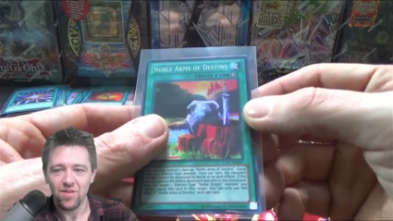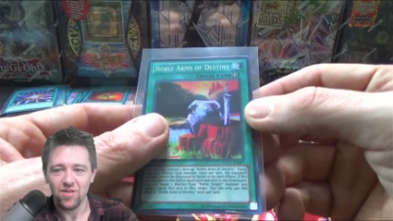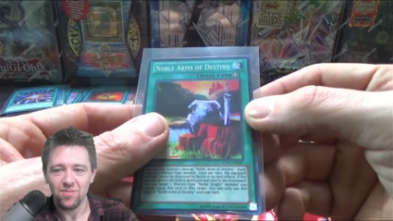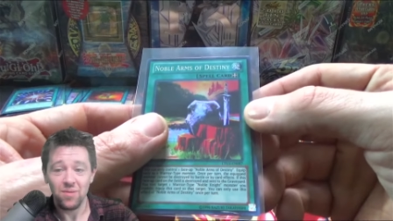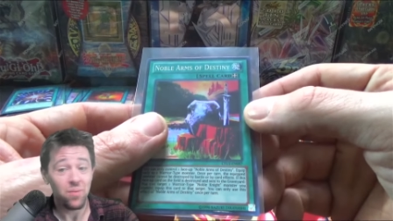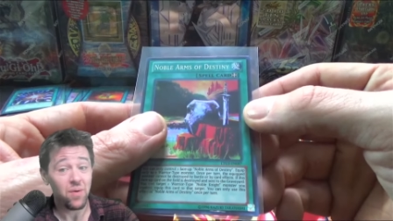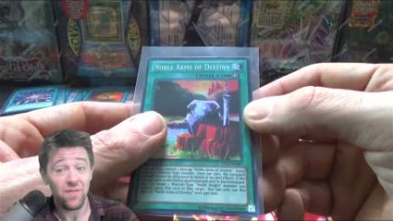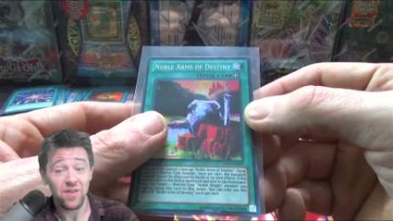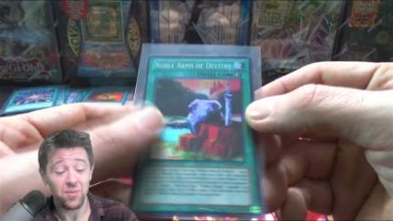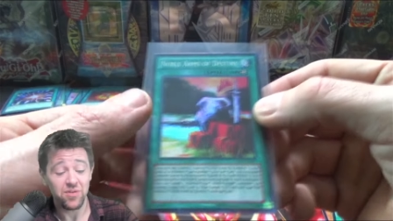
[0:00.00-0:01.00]
But we went
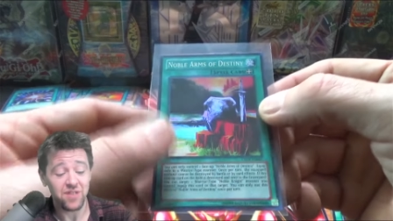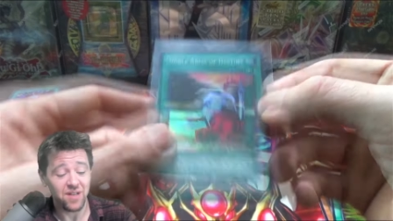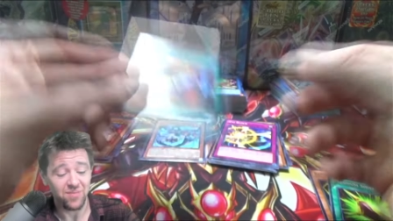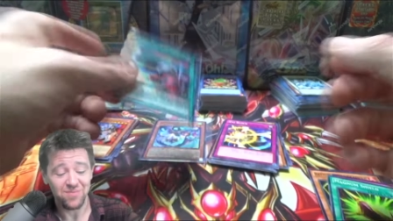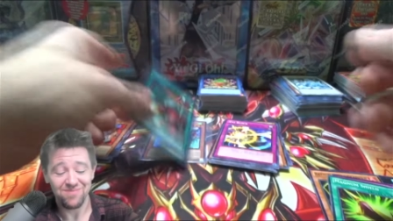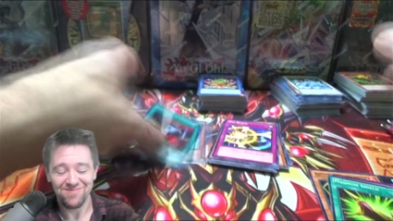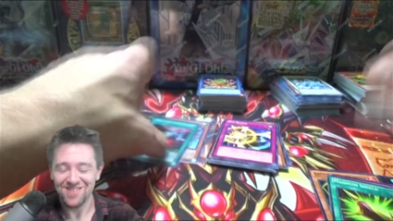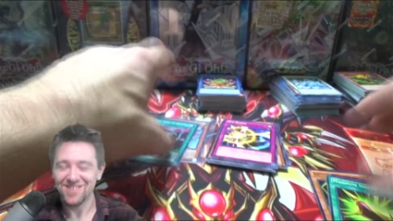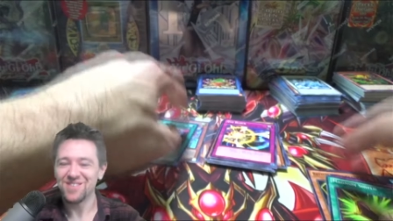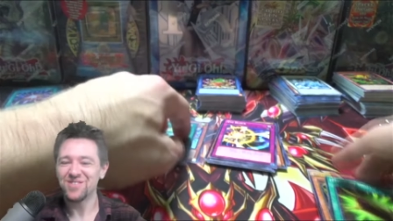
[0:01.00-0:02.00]
50%.
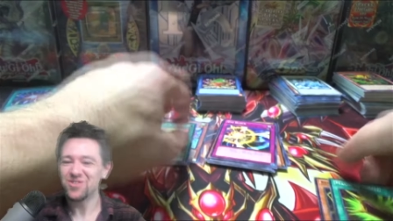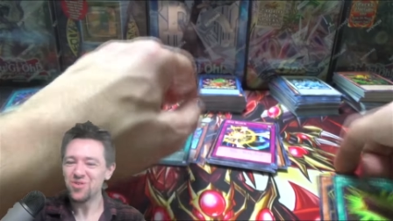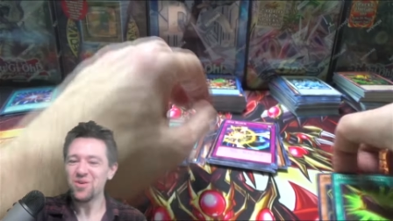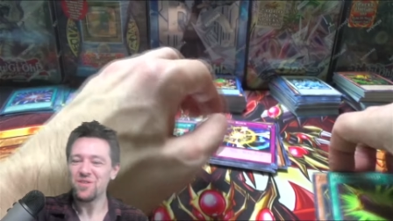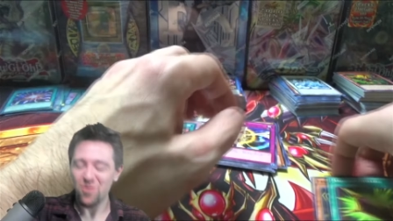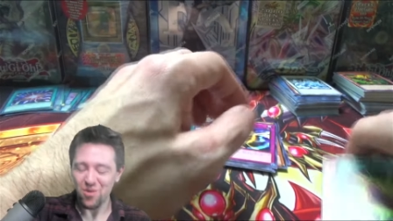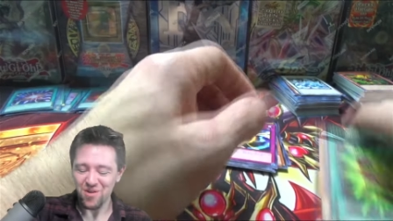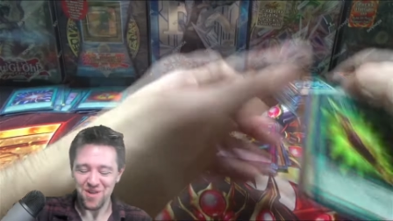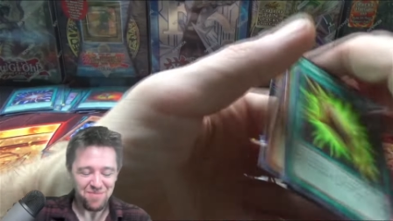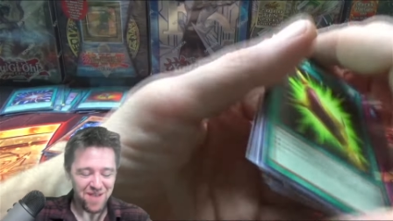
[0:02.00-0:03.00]
2 out of 4.
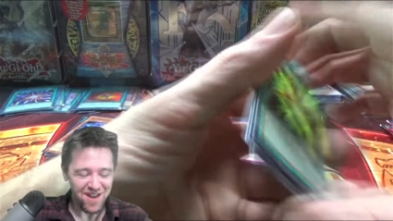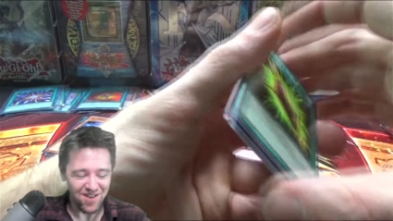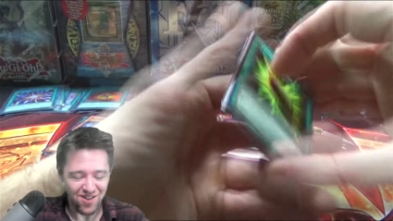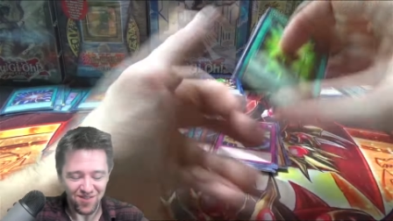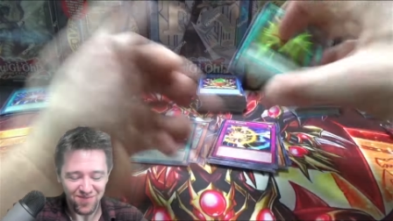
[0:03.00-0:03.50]
Not bad at all.